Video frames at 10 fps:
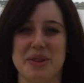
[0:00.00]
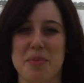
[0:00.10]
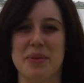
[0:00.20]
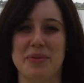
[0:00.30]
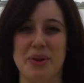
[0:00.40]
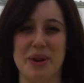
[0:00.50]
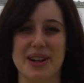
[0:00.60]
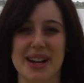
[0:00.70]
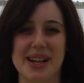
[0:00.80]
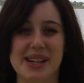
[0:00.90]
trip in
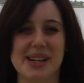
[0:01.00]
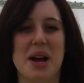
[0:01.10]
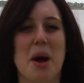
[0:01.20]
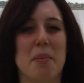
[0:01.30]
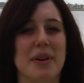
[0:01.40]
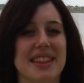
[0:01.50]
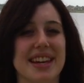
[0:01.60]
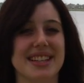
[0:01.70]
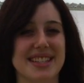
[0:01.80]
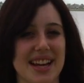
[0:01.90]
Florida,
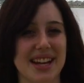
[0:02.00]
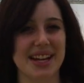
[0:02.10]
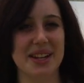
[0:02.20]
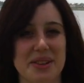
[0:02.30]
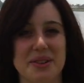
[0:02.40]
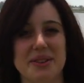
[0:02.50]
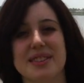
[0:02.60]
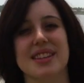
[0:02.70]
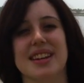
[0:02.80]
but the exciting news